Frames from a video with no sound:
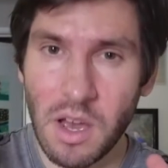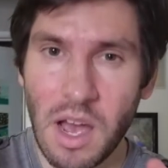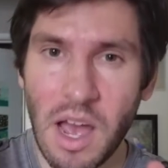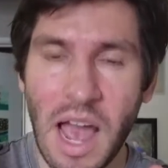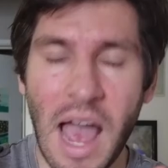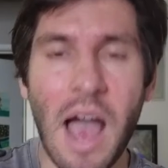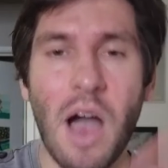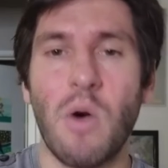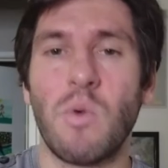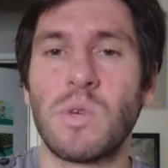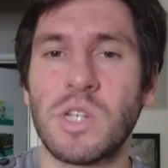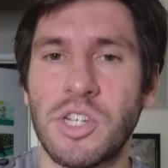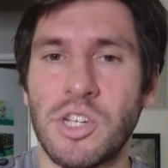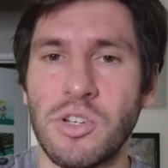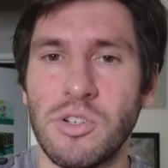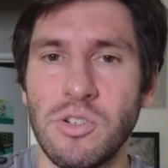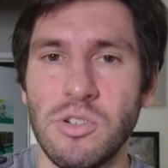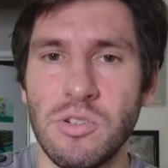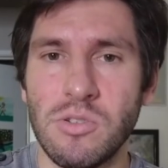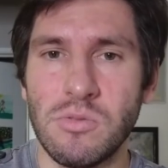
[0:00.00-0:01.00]
how
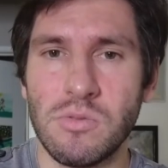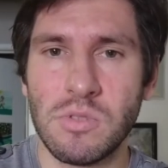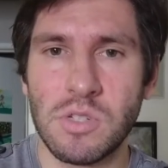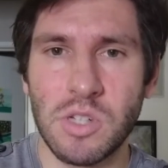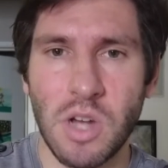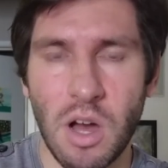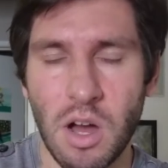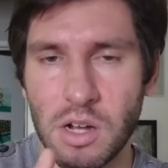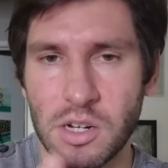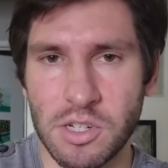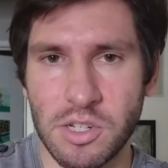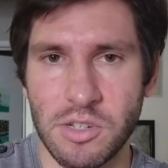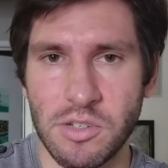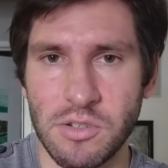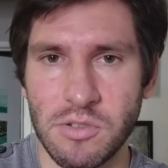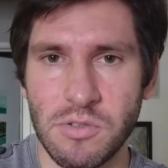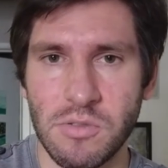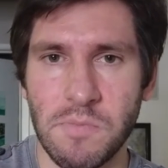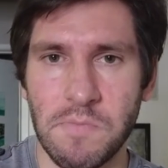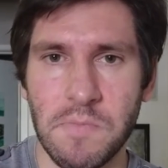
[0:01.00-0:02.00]
to talk
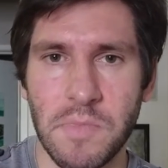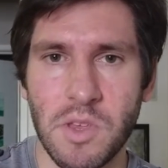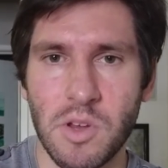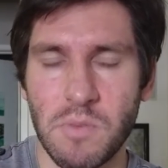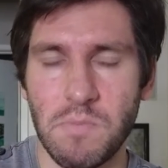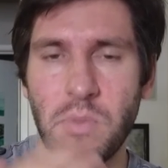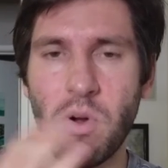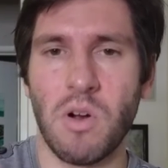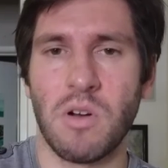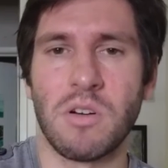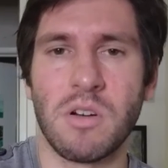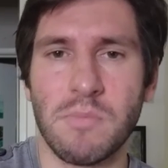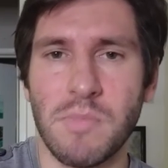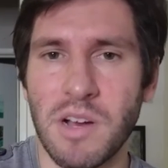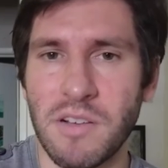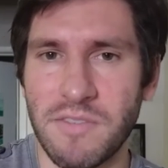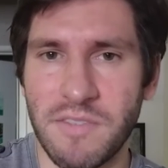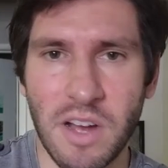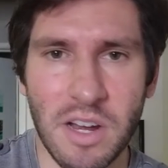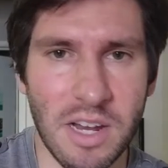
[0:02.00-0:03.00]
to your partner
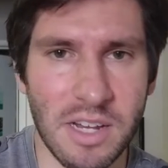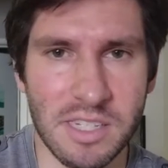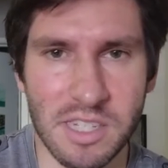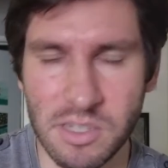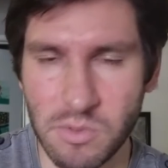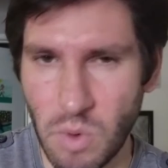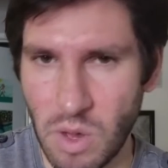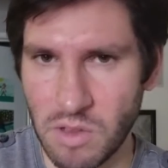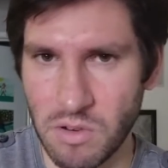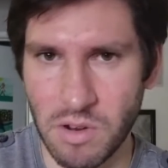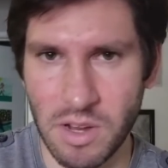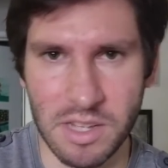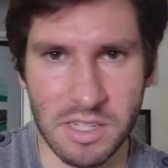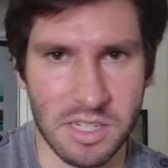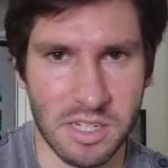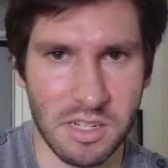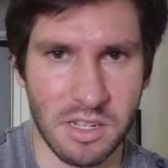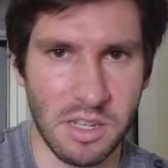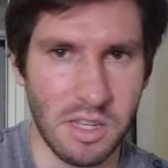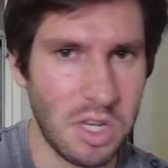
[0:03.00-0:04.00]
about finances, whether
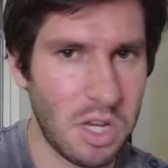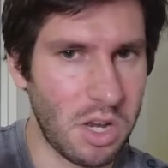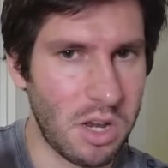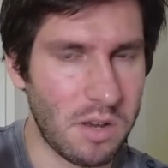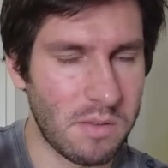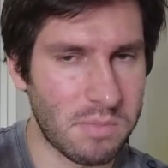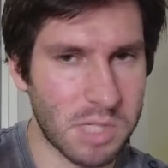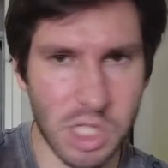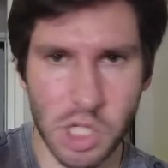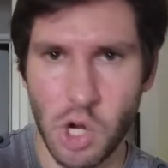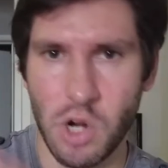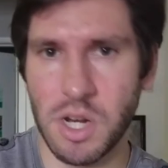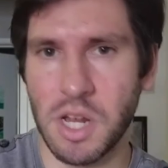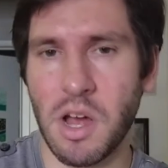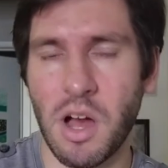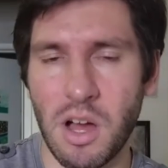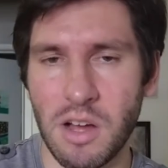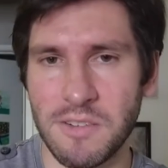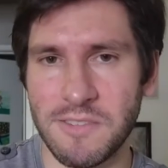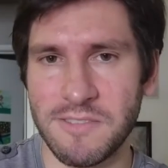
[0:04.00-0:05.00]
it's a starting
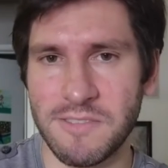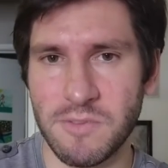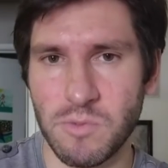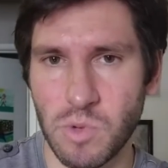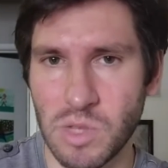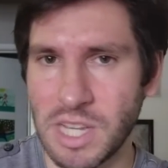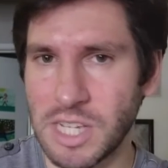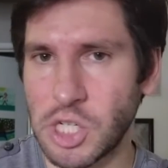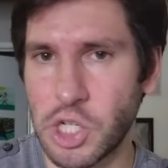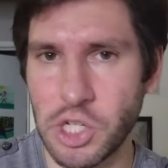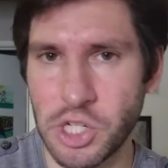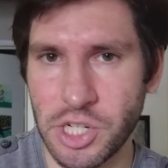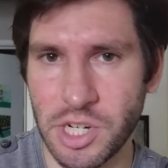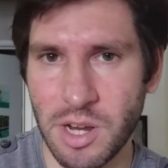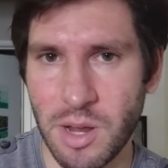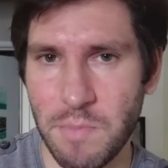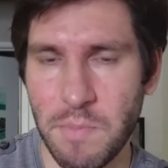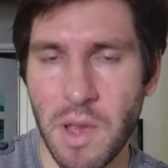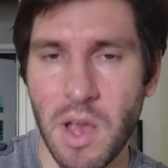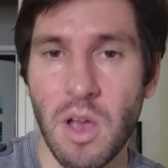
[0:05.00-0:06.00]
off
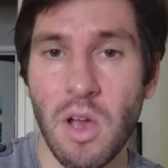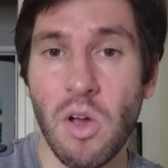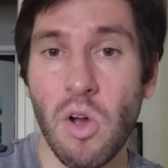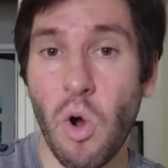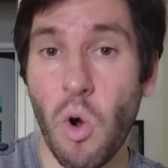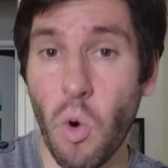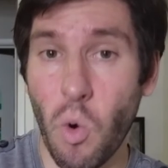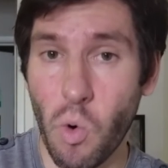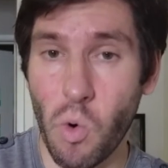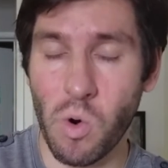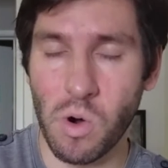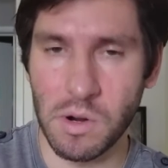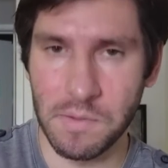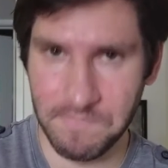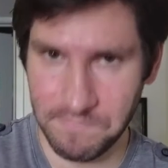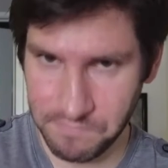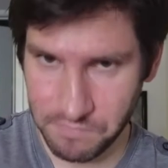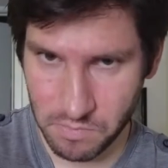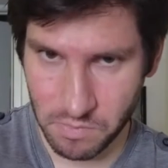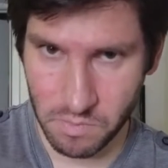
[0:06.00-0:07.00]
relationship
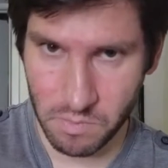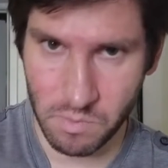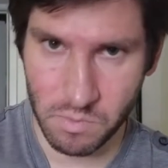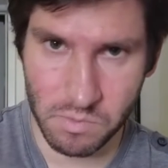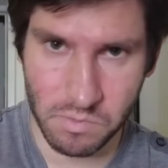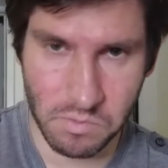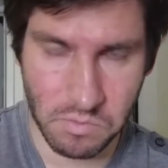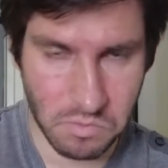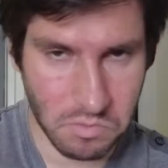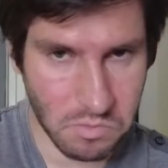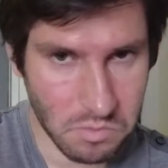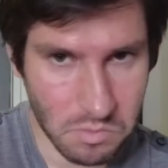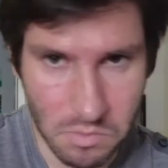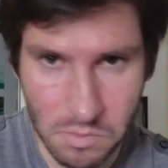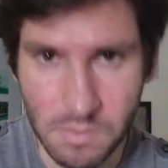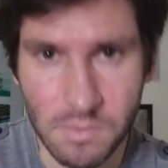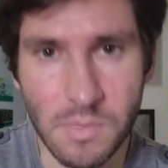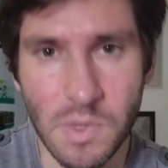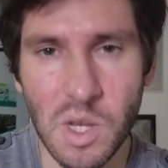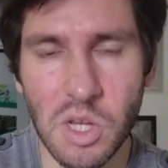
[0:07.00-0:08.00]
or
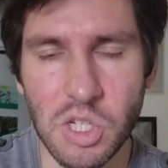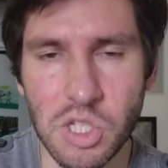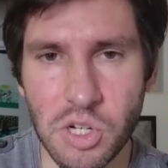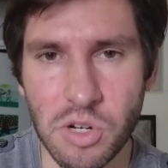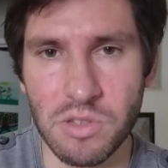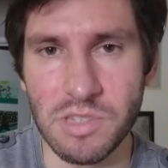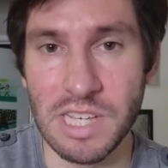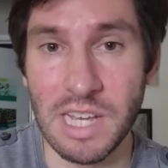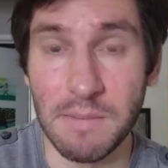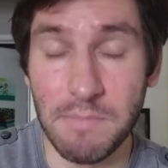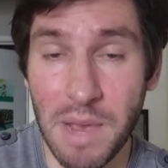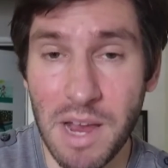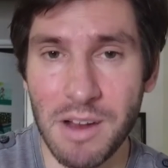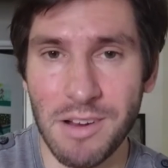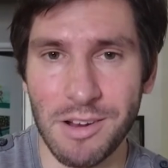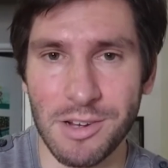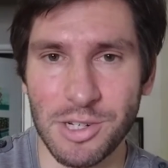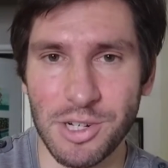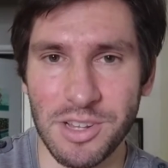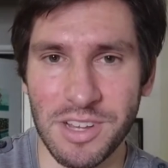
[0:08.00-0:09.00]
certainly in
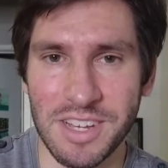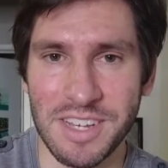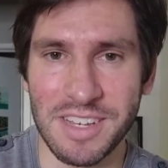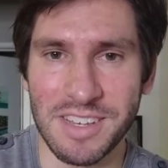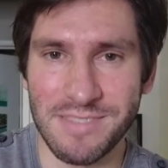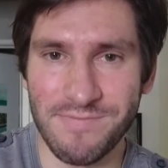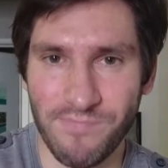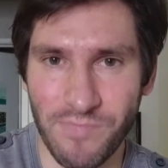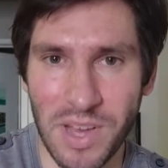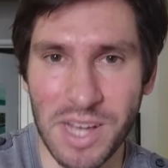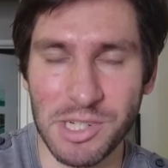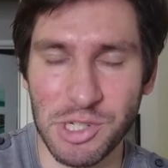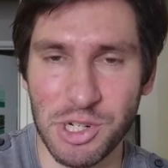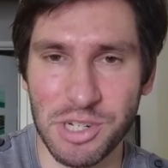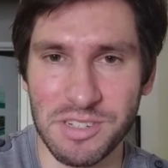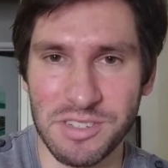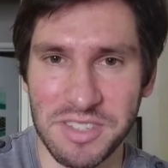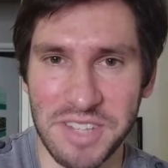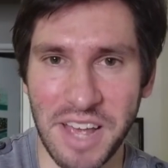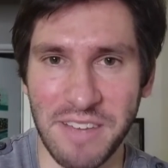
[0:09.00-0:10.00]
marriage. Like, that
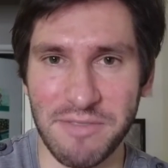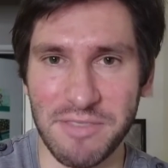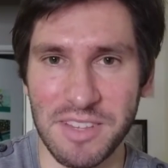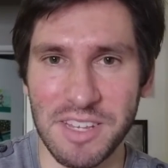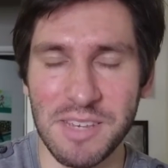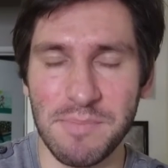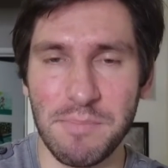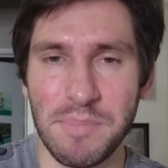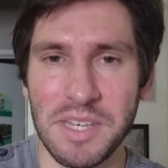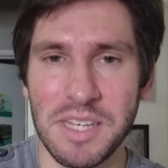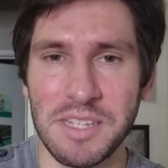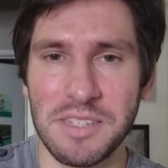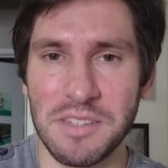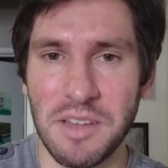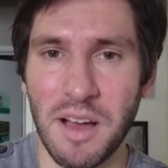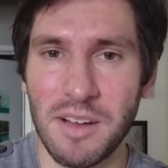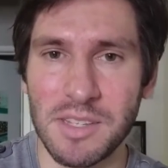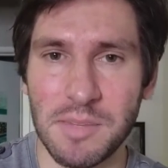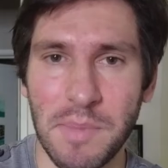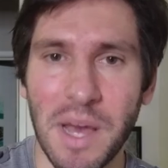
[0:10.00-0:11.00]
should definitely be
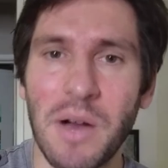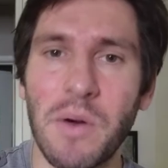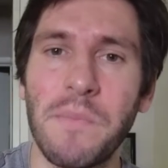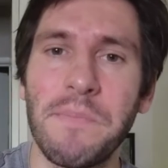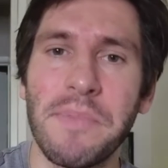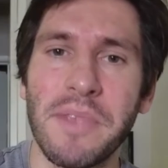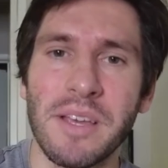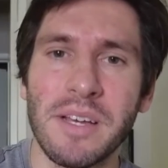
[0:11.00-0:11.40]
talked about.